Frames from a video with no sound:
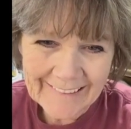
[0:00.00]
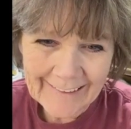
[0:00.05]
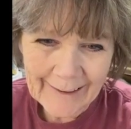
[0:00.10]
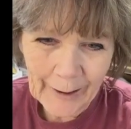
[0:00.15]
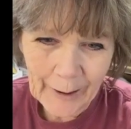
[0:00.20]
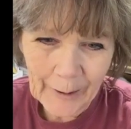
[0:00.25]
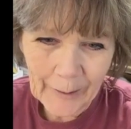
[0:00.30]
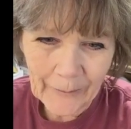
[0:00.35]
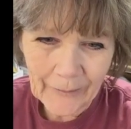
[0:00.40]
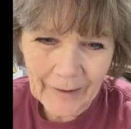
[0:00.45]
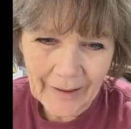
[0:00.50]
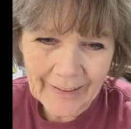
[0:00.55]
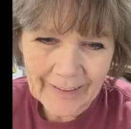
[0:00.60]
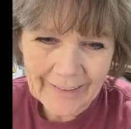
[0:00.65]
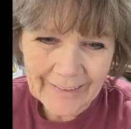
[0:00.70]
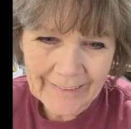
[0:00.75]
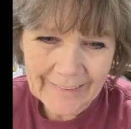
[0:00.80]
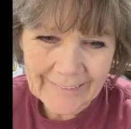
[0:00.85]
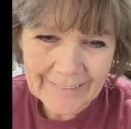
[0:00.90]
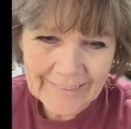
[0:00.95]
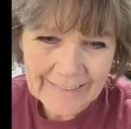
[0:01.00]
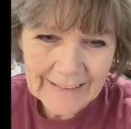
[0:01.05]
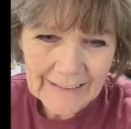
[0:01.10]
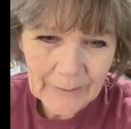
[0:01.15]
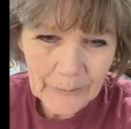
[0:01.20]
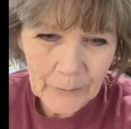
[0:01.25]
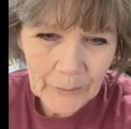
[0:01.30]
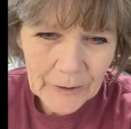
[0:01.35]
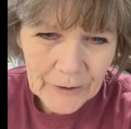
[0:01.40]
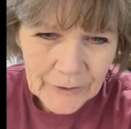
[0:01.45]
Oh, I'll,
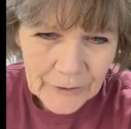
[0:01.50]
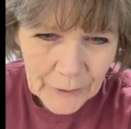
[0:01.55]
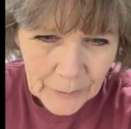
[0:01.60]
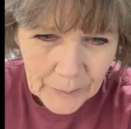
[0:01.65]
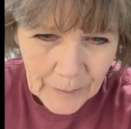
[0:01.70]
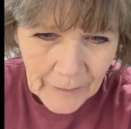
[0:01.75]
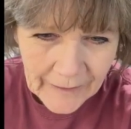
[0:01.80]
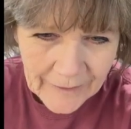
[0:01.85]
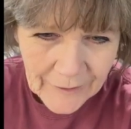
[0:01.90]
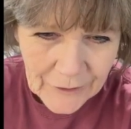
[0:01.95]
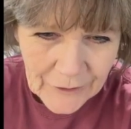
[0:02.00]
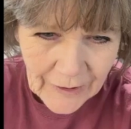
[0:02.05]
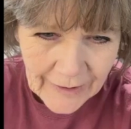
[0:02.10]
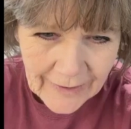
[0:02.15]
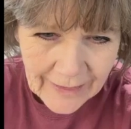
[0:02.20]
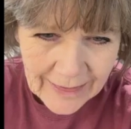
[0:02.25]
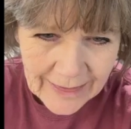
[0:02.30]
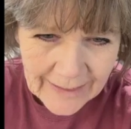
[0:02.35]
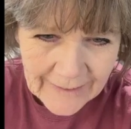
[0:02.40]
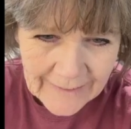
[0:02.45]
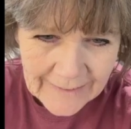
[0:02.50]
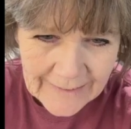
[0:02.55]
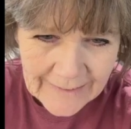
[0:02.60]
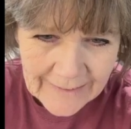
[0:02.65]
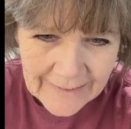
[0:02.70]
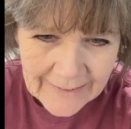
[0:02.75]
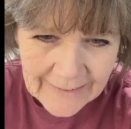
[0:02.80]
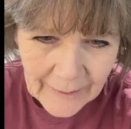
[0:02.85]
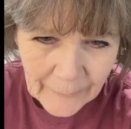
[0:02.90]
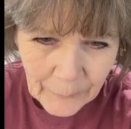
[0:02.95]
where's your page at? Things
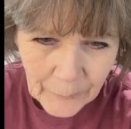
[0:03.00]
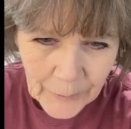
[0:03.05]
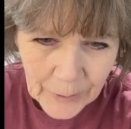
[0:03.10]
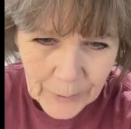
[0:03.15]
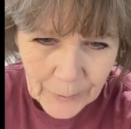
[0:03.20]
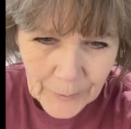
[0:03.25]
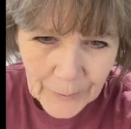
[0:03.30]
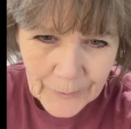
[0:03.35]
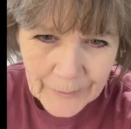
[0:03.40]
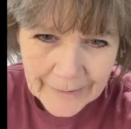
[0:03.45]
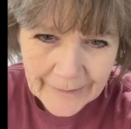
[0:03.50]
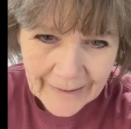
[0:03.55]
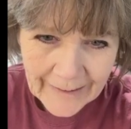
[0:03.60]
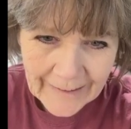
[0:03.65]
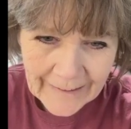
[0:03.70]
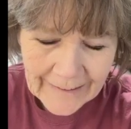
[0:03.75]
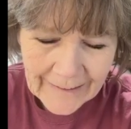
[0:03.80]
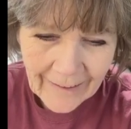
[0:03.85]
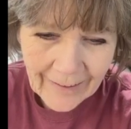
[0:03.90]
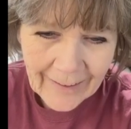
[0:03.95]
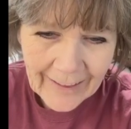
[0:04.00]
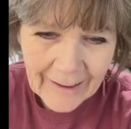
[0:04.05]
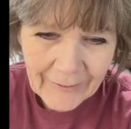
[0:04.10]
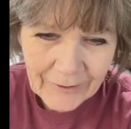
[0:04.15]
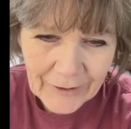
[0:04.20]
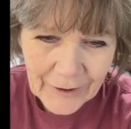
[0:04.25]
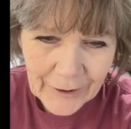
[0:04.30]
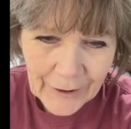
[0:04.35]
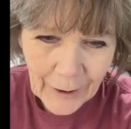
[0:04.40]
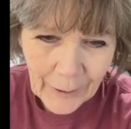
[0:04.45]
and stuff with Roseanne. I'll
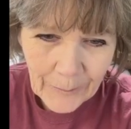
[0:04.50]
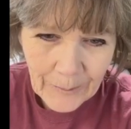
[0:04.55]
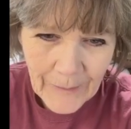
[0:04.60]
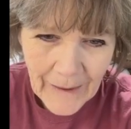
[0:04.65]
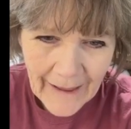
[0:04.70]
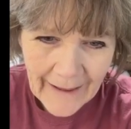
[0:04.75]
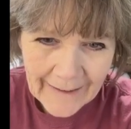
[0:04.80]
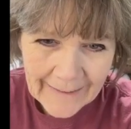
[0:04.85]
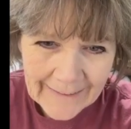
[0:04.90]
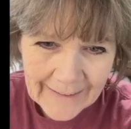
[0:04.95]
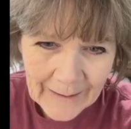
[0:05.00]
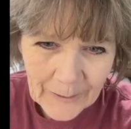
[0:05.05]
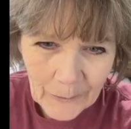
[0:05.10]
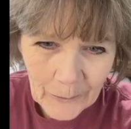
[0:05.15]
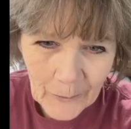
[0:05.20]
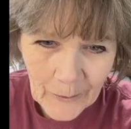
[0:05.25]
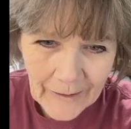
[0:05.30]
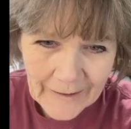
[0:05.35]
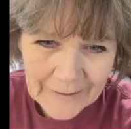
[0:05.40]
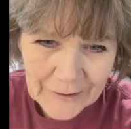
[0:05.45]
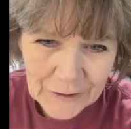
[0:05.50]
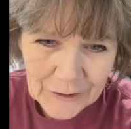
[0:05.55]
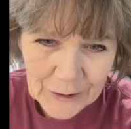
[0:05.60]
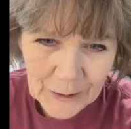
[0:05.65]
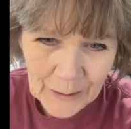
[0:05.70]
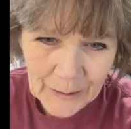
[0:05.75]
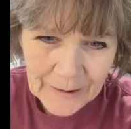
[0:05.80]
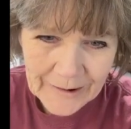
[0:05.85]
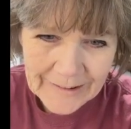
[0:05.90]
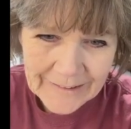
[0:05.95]
have to go back and watch
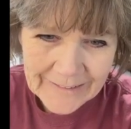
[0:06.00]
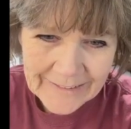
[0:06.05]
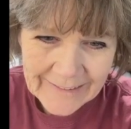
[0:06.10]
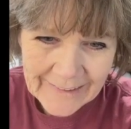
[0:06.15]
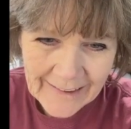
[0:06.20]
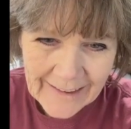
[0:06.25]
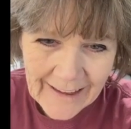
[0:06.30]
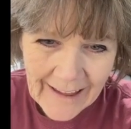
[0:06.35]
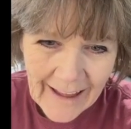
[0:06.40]
yours.